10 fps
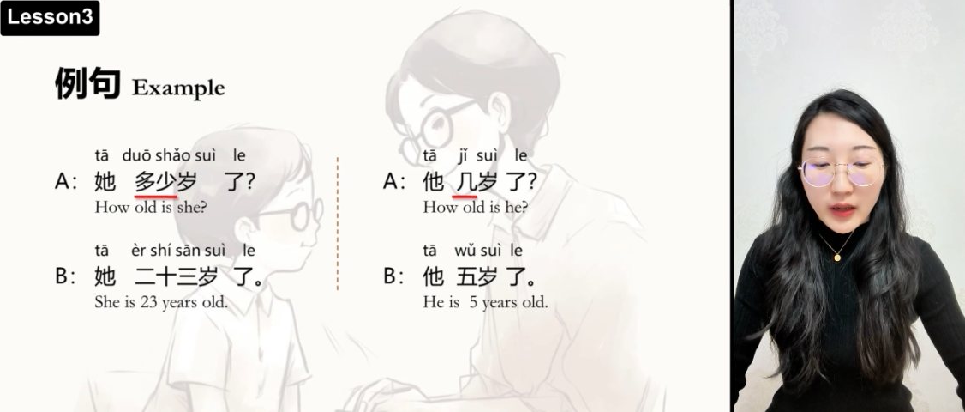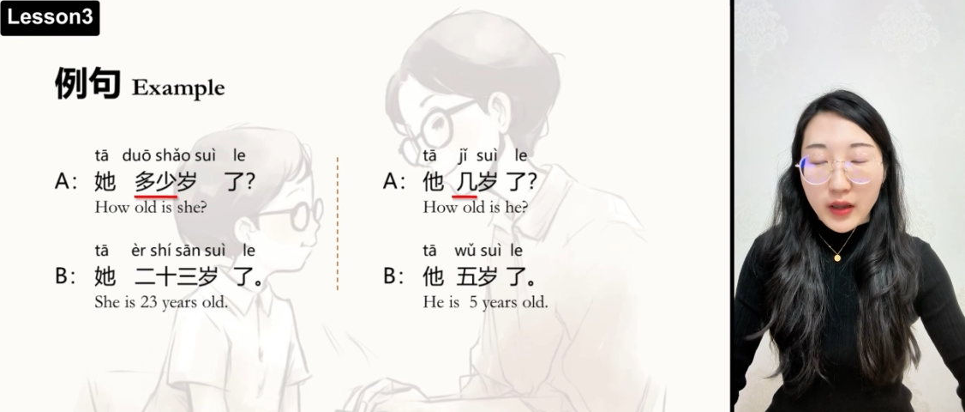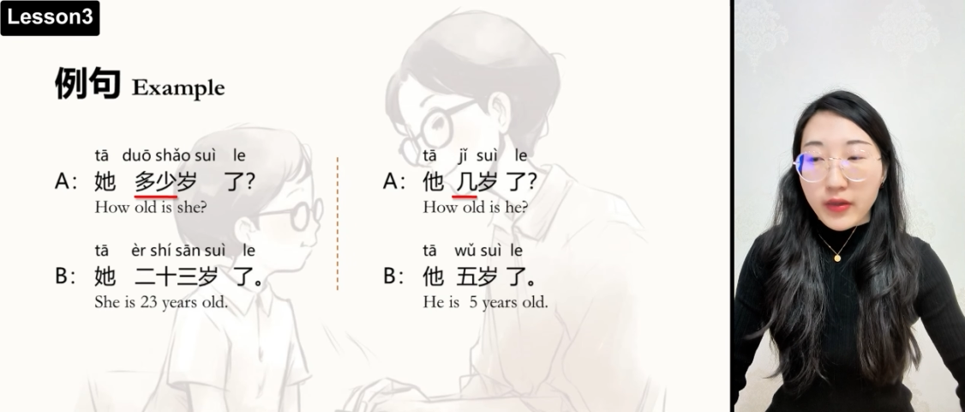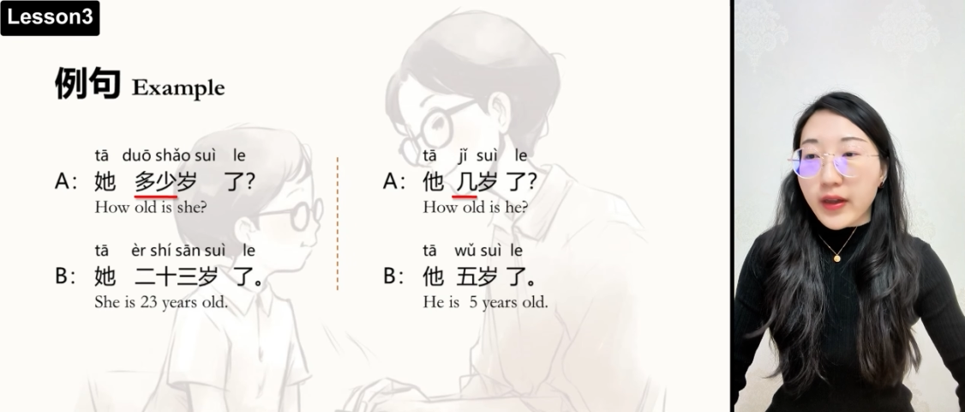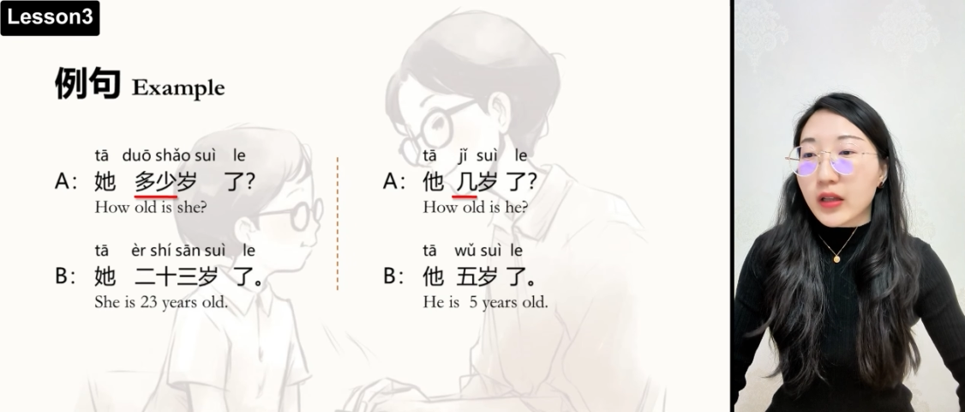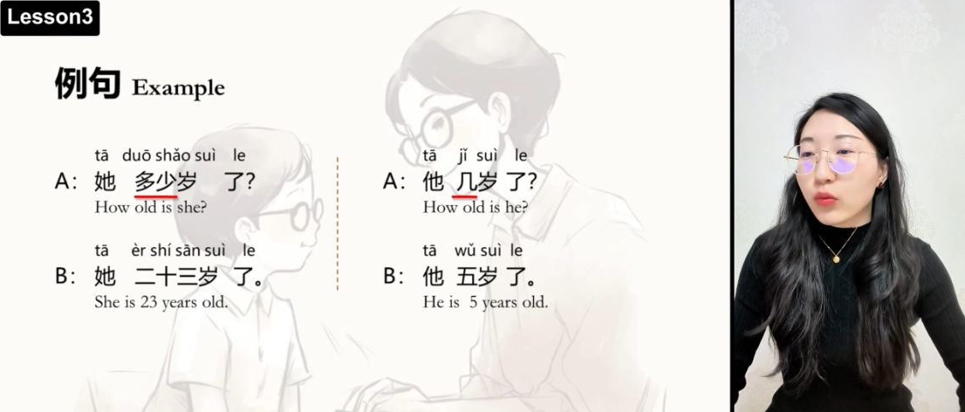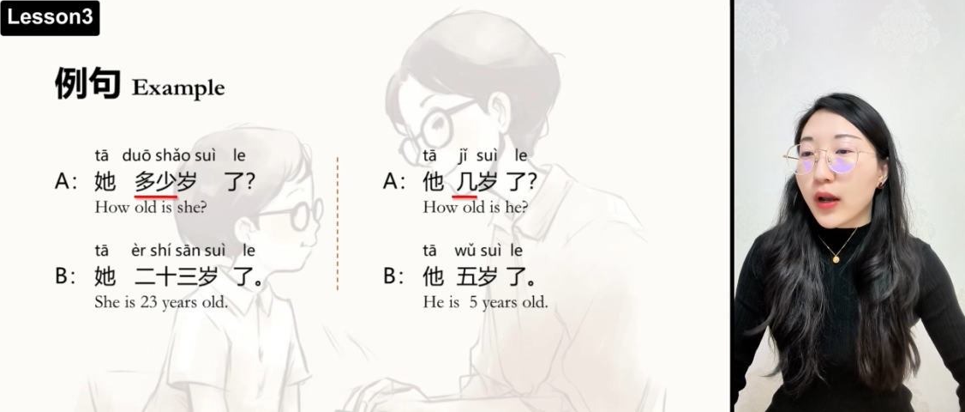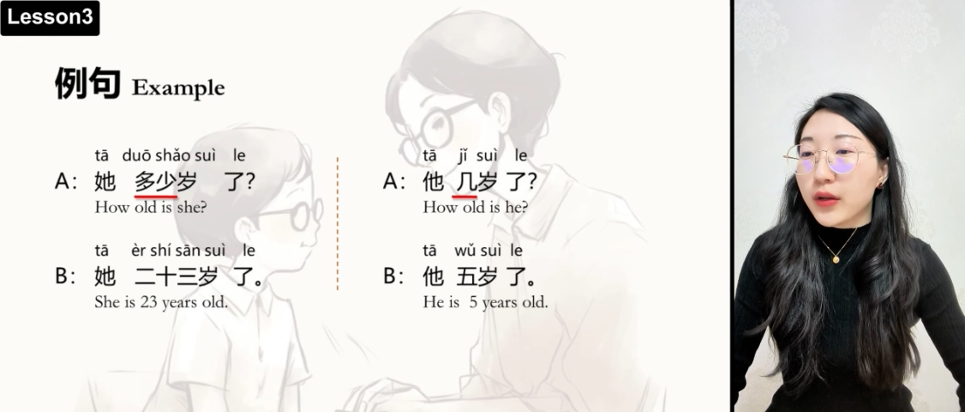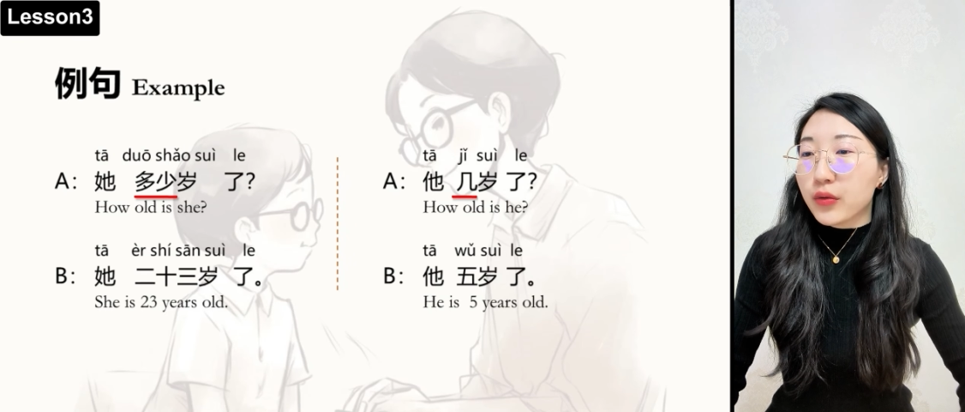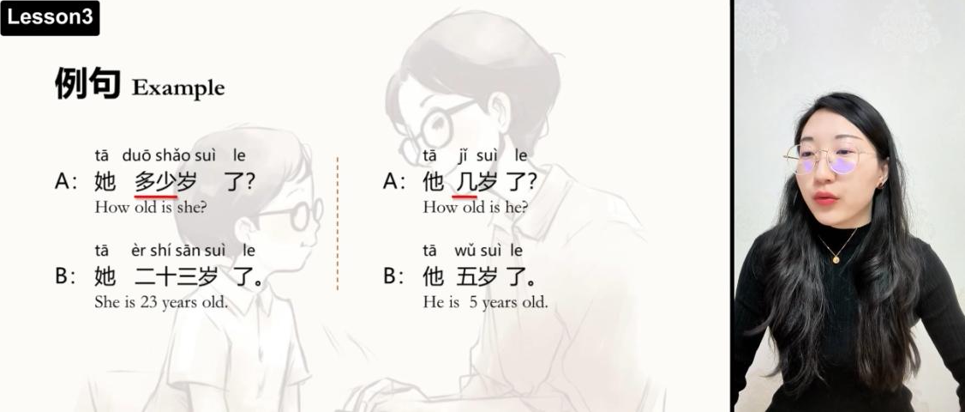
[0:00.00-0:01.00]
and that's
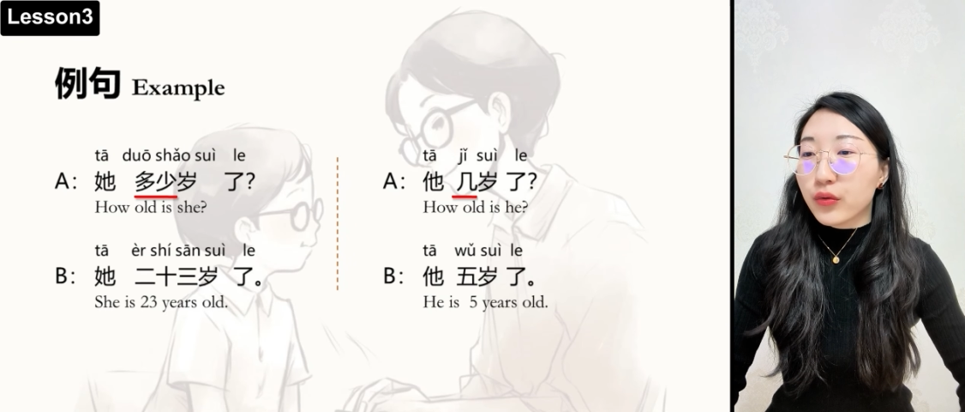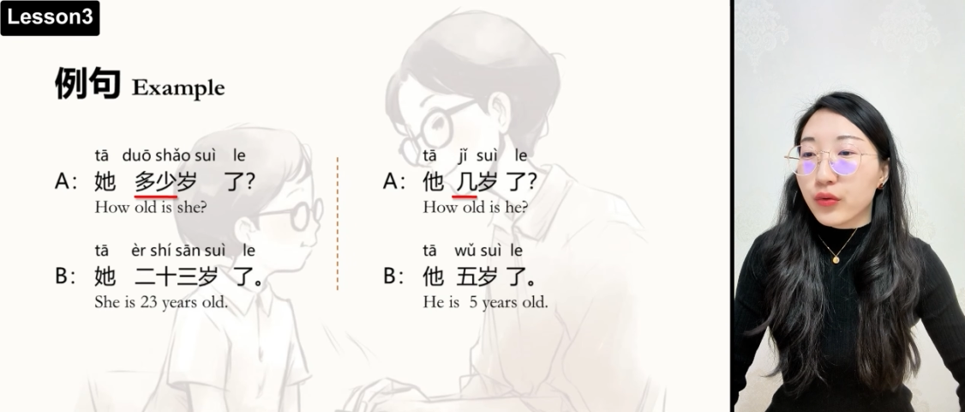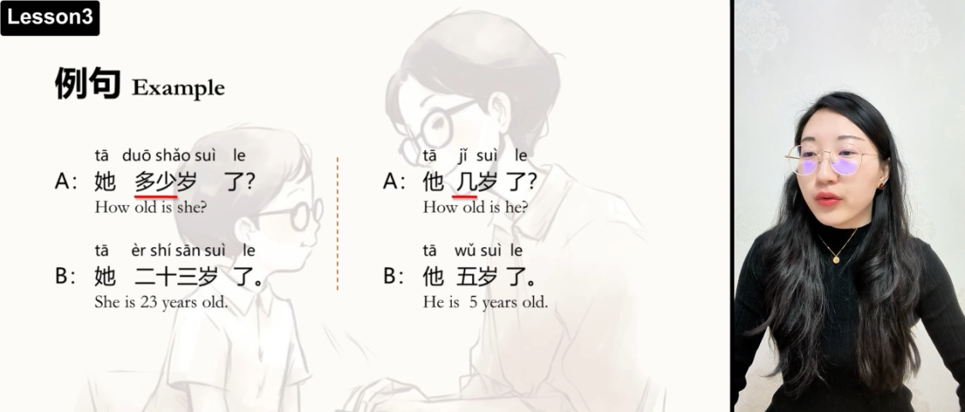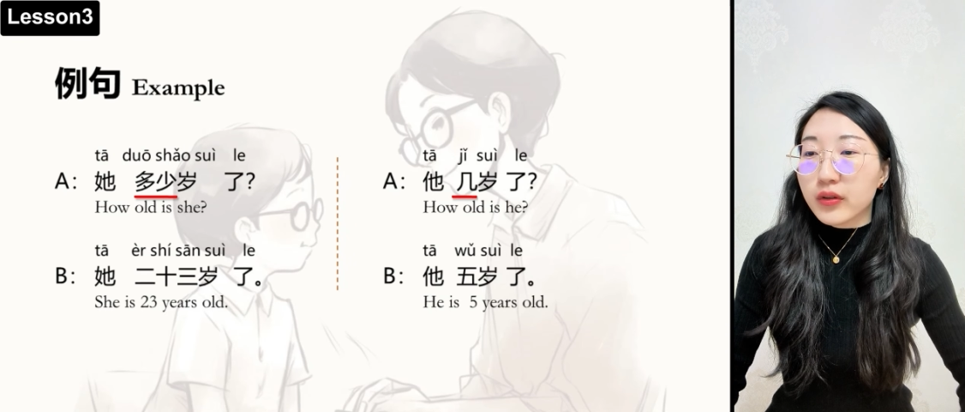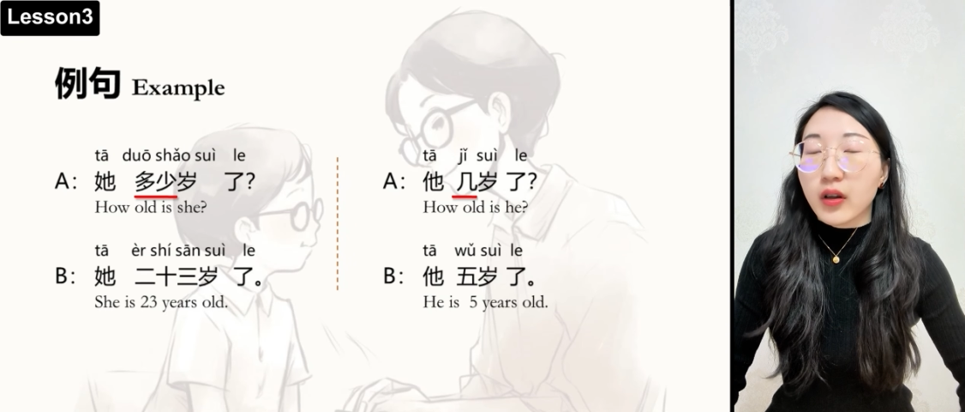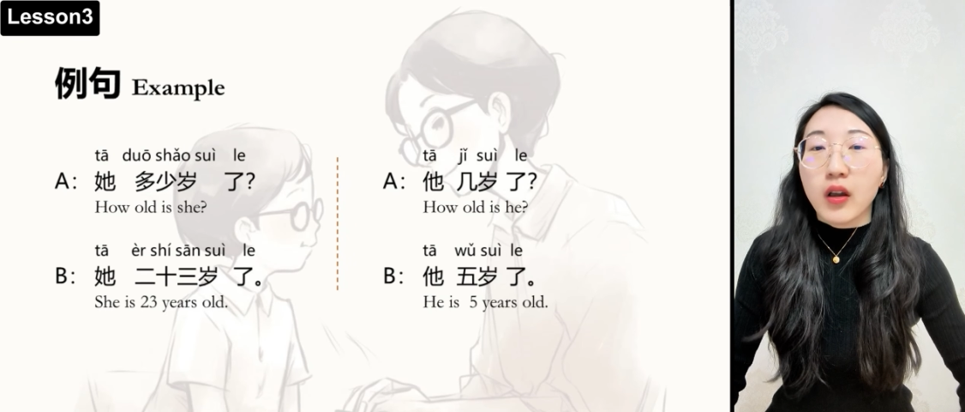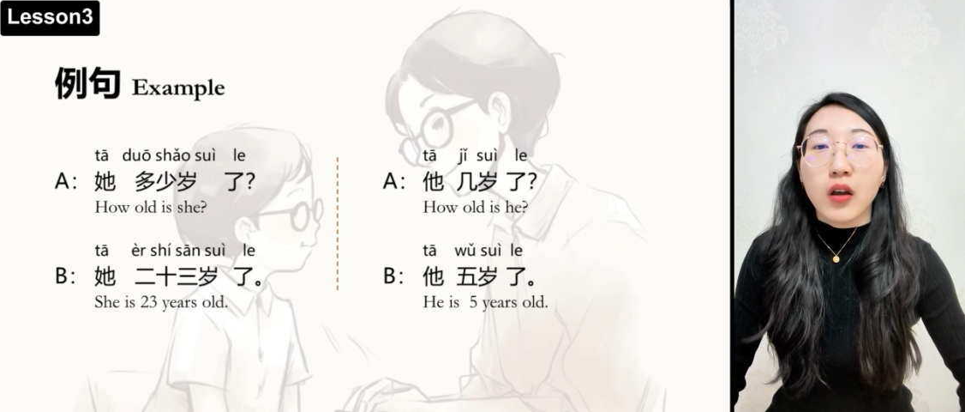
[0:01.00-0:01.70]
why you use